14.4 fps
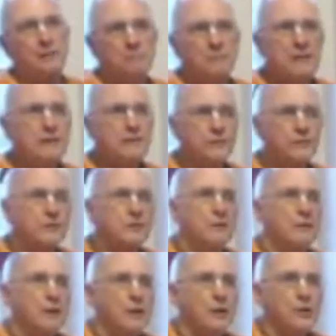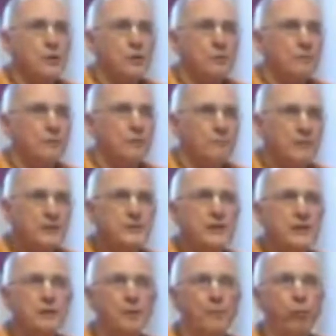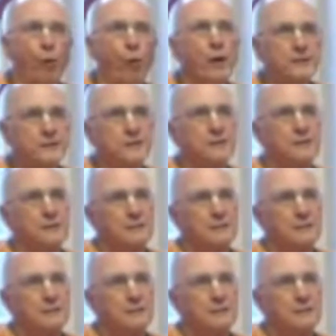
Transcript: means missing the point.